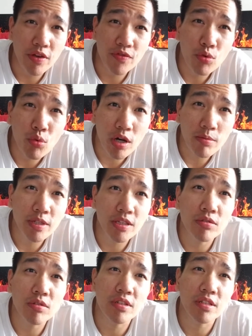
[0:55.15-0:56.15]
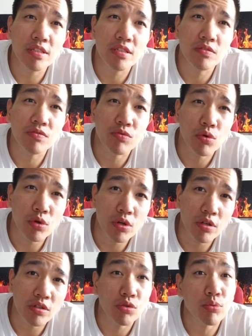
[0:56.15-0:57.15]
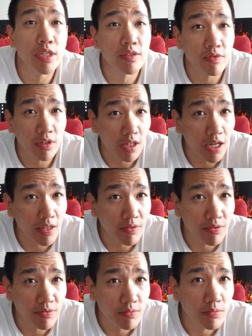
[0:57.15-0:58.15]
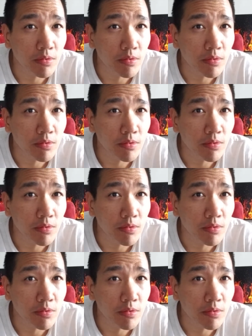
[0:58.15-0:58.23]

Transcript: if you want to be doing this for the rest of your life